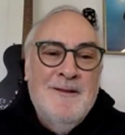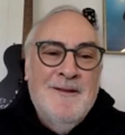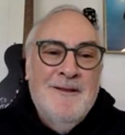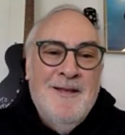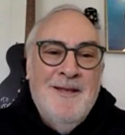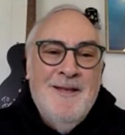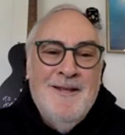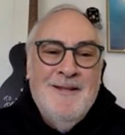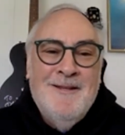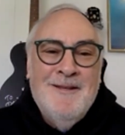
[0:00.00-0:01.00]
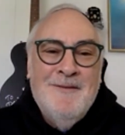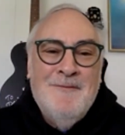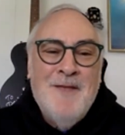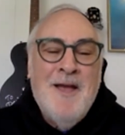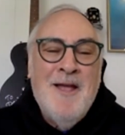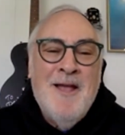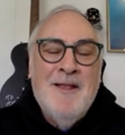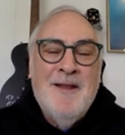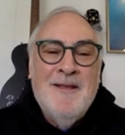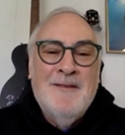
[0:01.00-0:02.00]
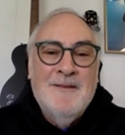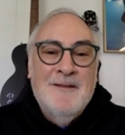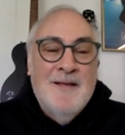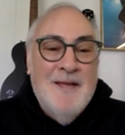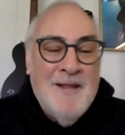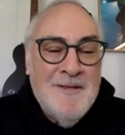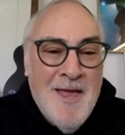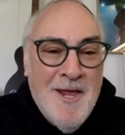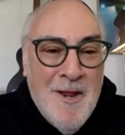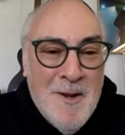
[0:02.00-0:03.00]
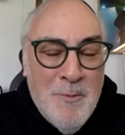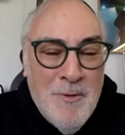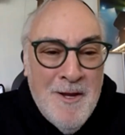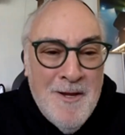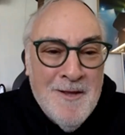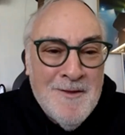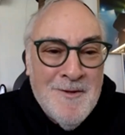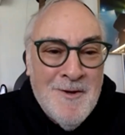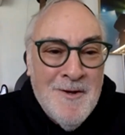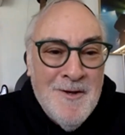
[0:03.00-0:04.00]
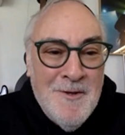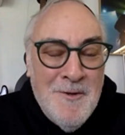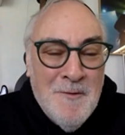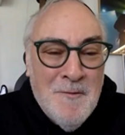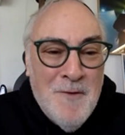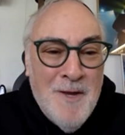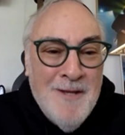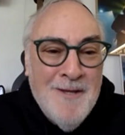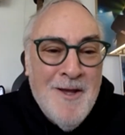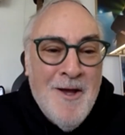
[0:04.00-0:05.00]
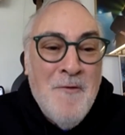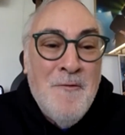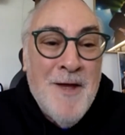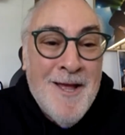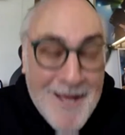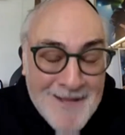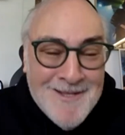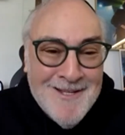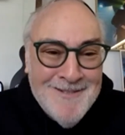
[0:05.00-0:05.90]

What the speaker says: and for the high holidays, and I sat on a plane next to your friend Ofra Chaza,